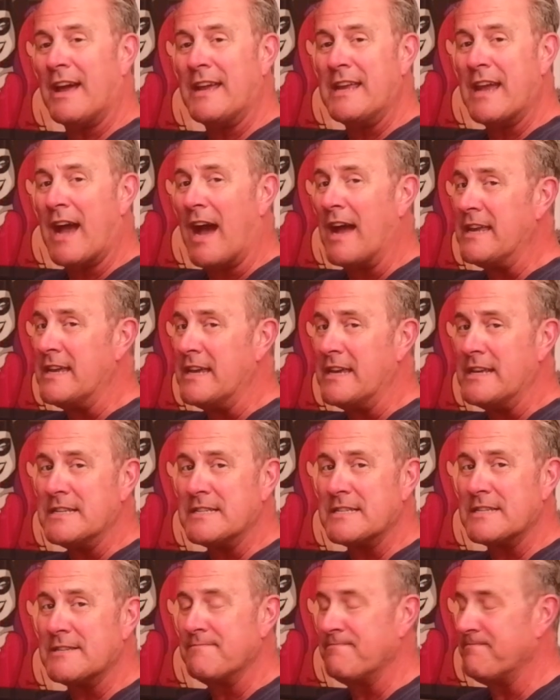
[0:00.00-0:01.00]
late
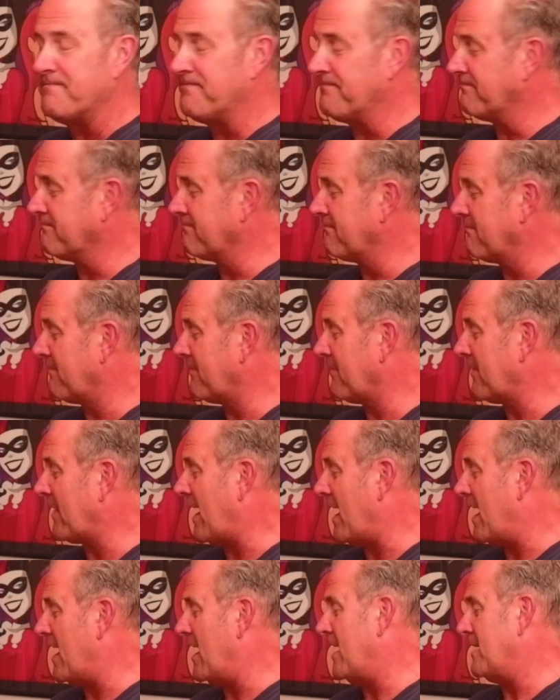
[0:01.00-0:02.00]
80s,
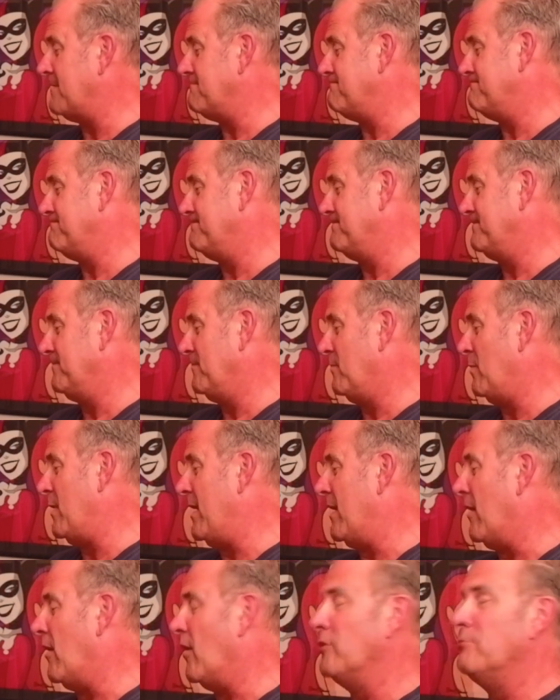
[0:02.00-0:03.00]
on
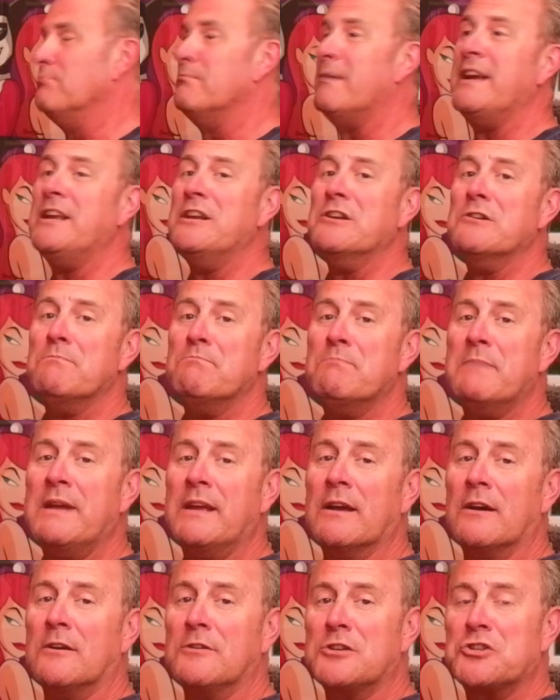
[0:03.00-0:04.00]

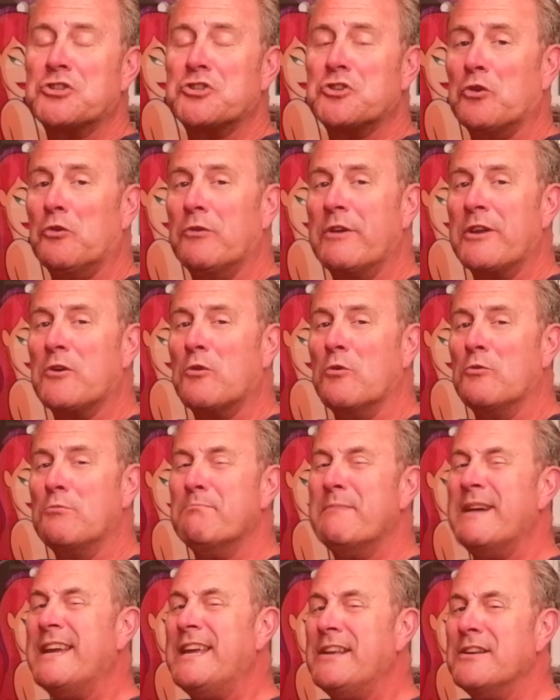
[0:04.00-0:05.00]
a story
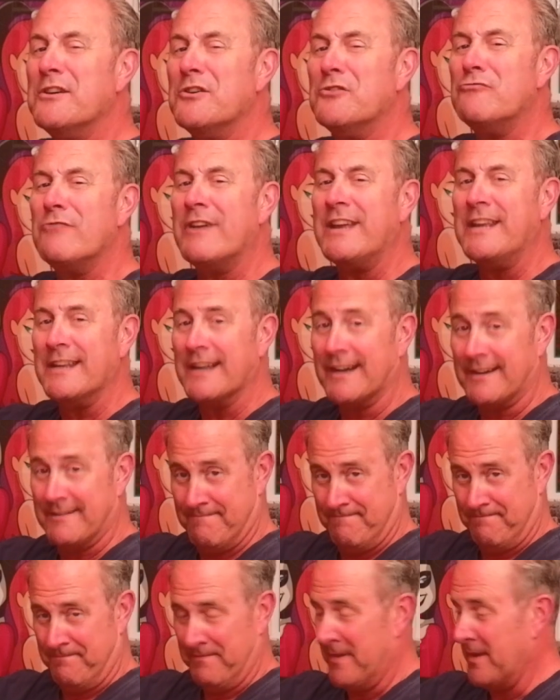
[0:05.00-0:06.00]
called Mean Arena,
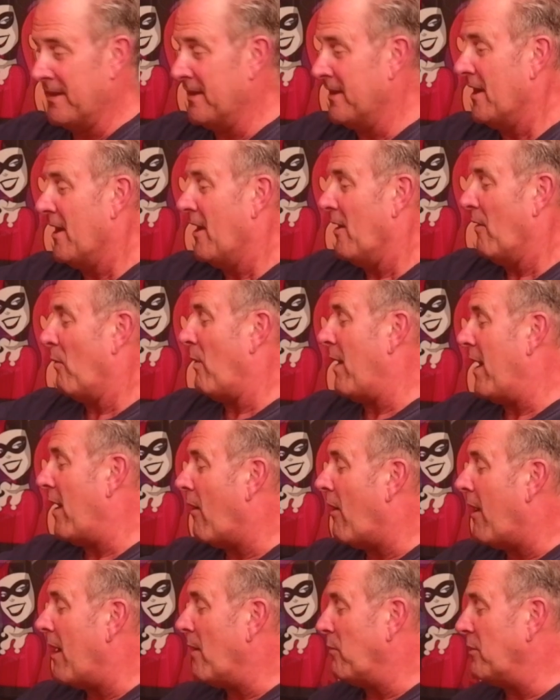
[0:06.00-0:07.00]

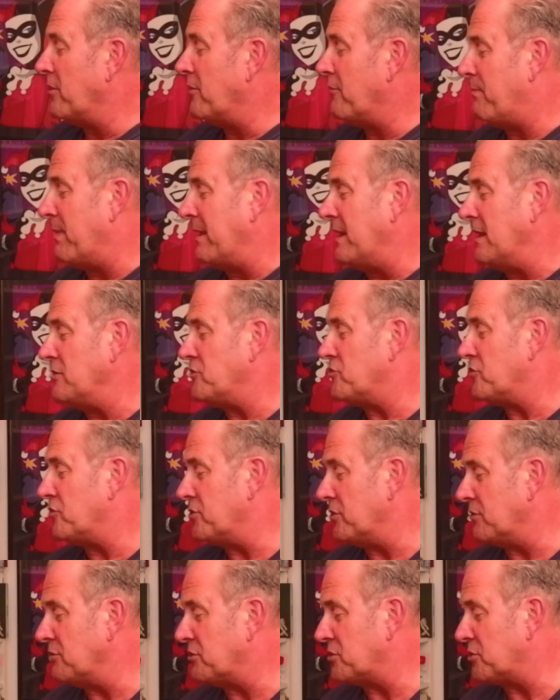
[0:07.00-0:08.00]
where I would have been
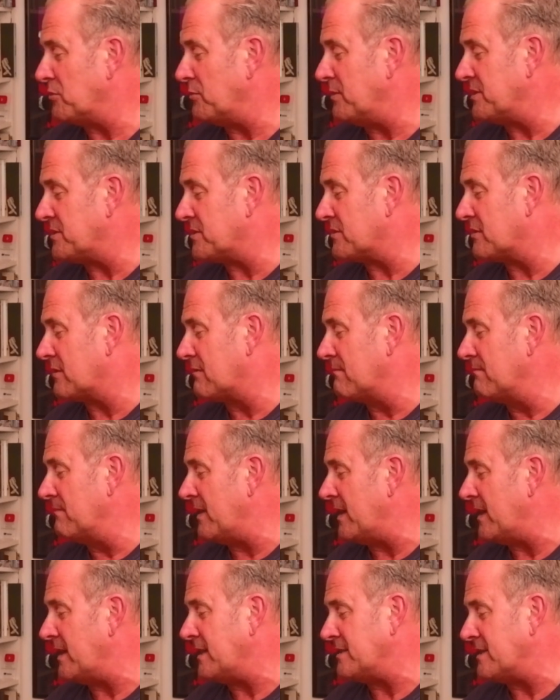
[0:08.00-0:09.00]
introduced to his
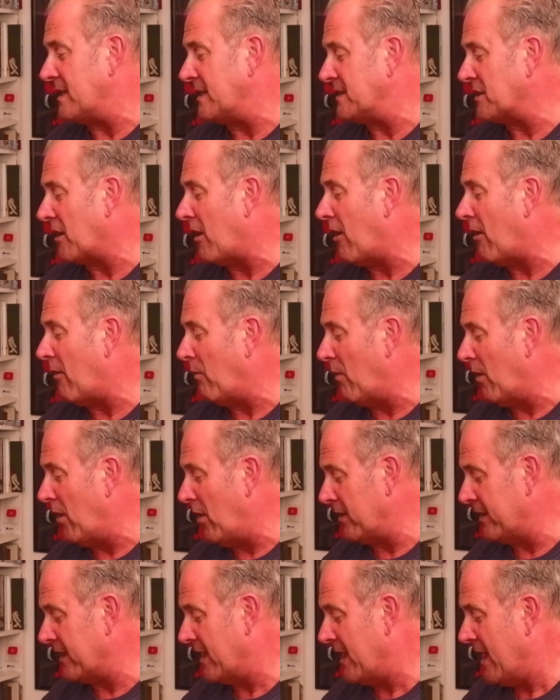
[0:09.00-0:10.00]

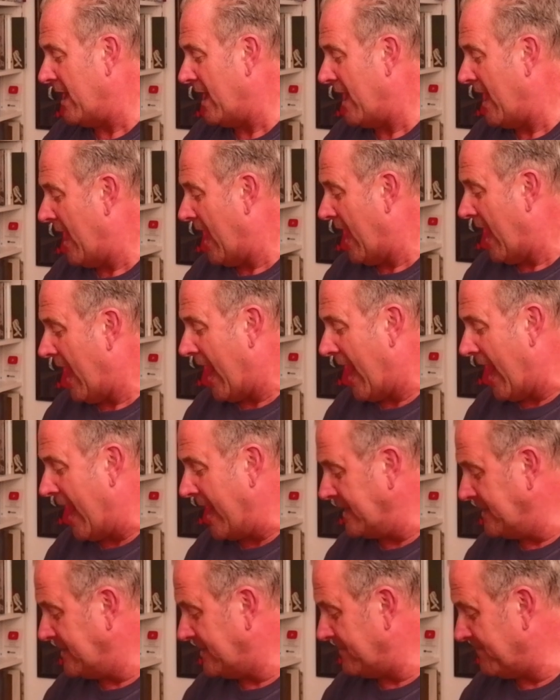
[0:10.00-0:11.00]
artwork.
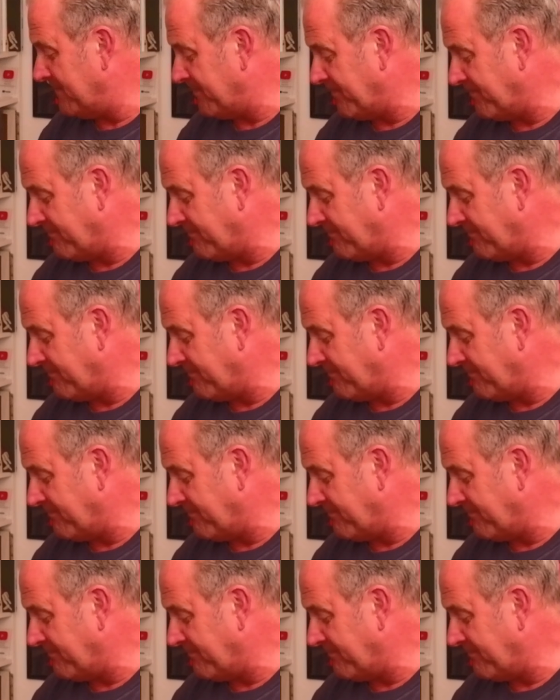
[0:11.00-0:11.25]
And